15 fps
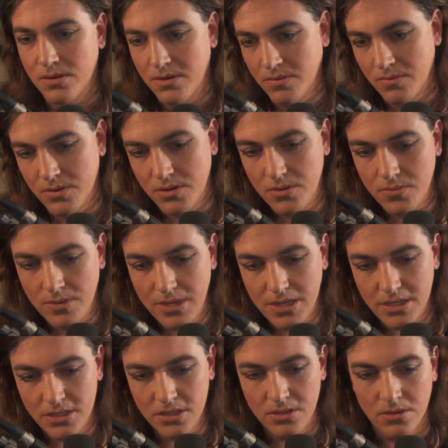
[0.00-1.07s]
What do we
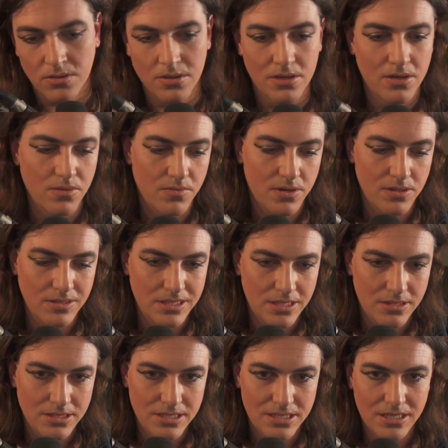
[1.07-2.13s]
do? Where's
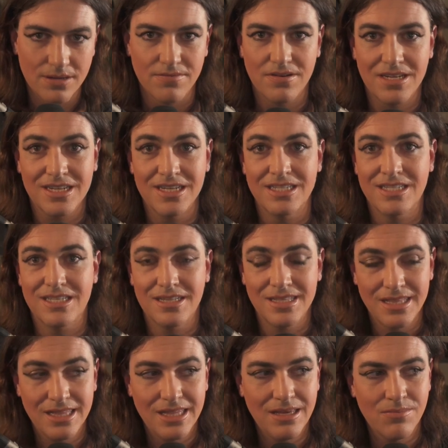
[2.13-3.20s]
our stuff? Like, it's
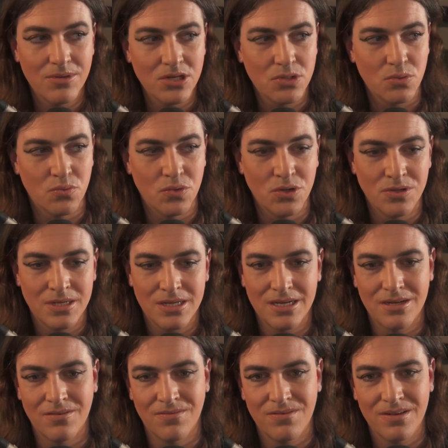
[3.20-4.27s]
the most rote
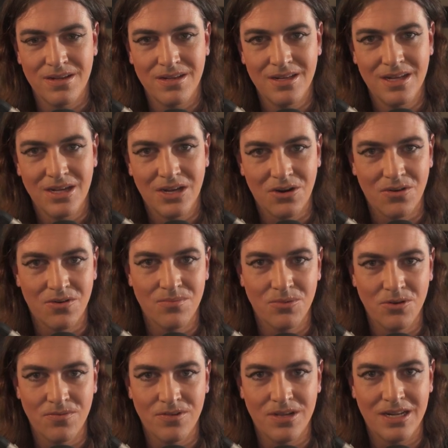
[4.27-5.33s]
kind of horror
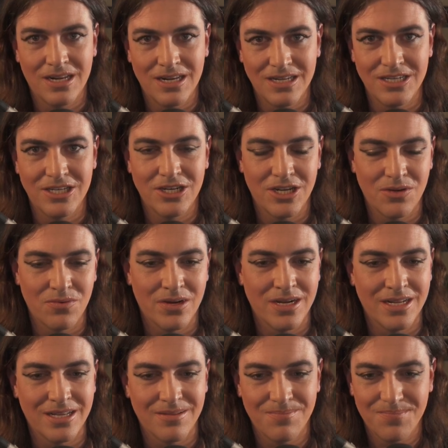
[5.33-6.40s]
movie cliched
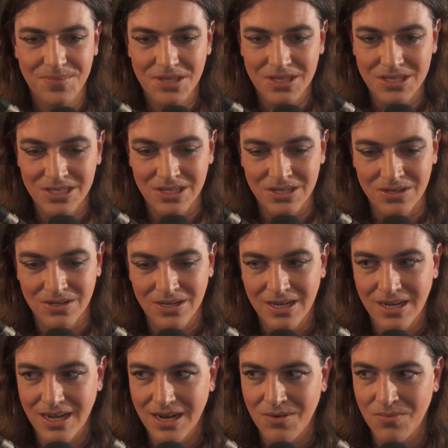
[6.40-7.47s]
writing. So
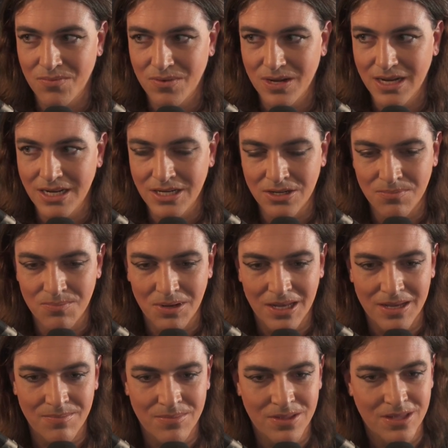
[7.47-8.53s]
I really don't
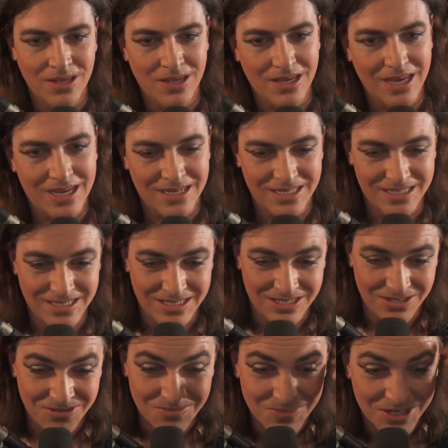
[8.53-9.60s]
blame the actors
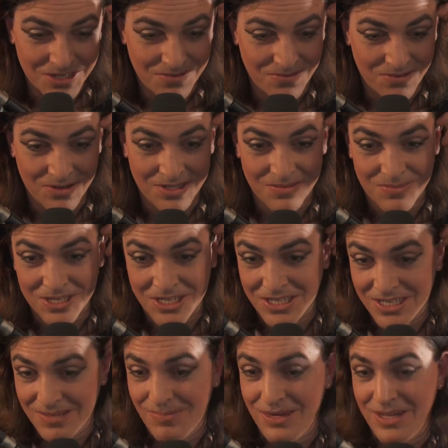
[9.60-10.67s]
too much for it as much
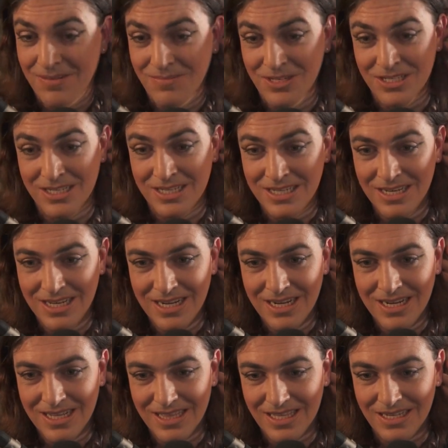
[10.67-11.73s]
as I blame just
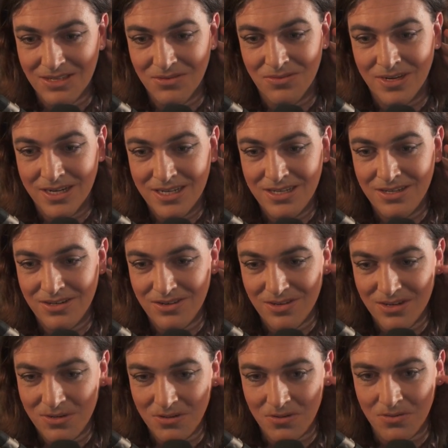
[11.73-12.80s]
the director
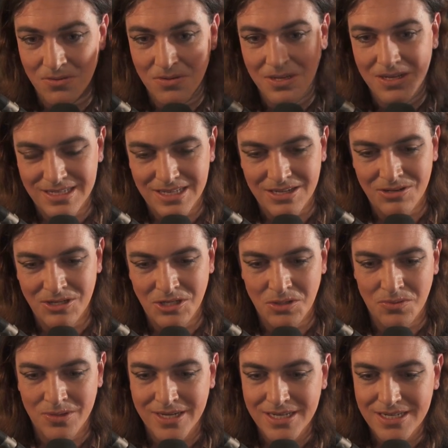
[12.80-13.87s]
who there to
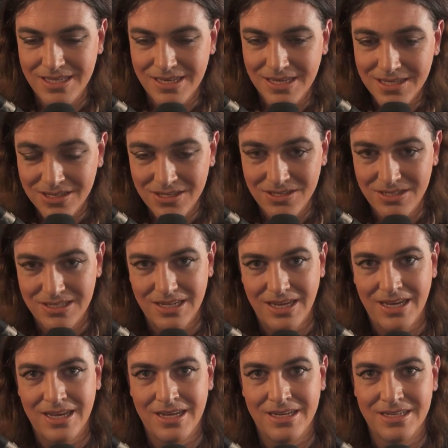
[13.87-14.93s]
direct the actors
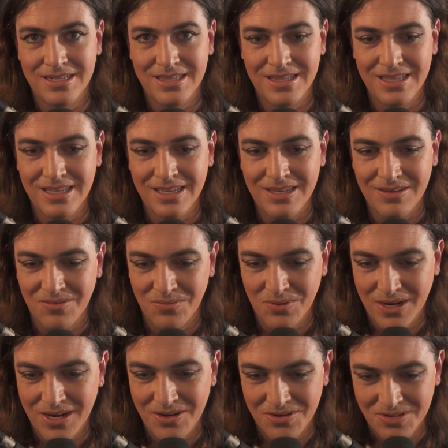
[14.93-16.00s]
and the
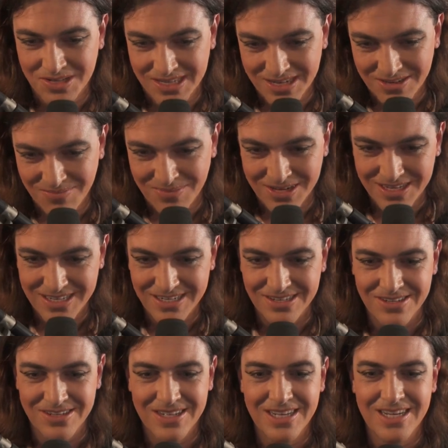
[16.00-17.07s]
writers that are meant
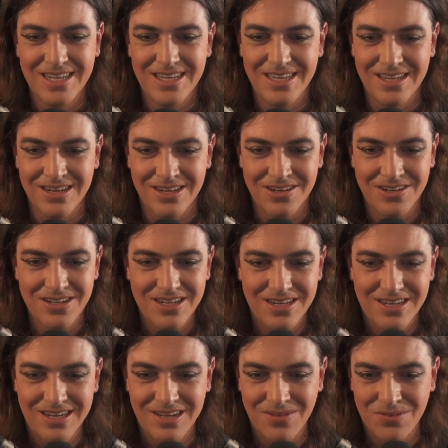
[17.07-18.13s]
to, you know,
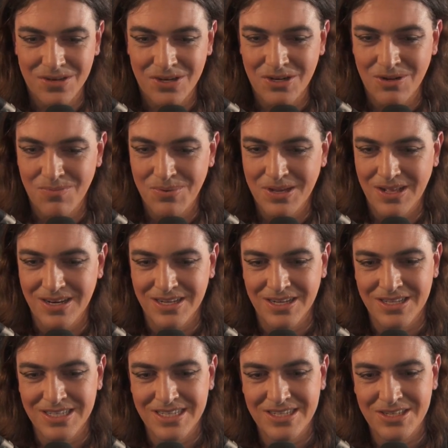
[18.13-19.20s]
give a compelling
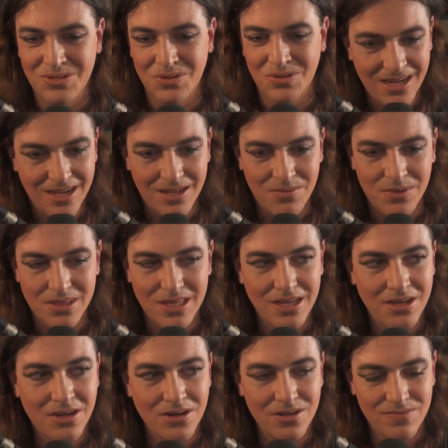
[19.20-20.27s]
story. Like, what they
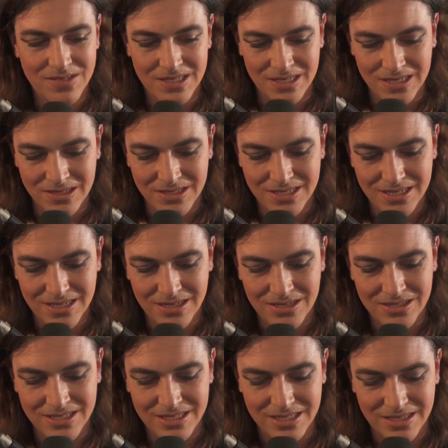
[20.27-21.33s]
could have done, I was saying
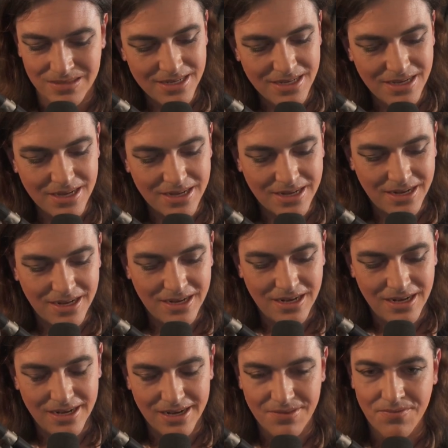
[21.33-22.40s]
last night, a
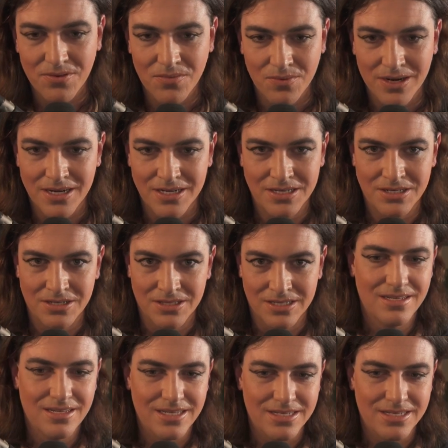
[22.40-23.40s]
clever way to do this.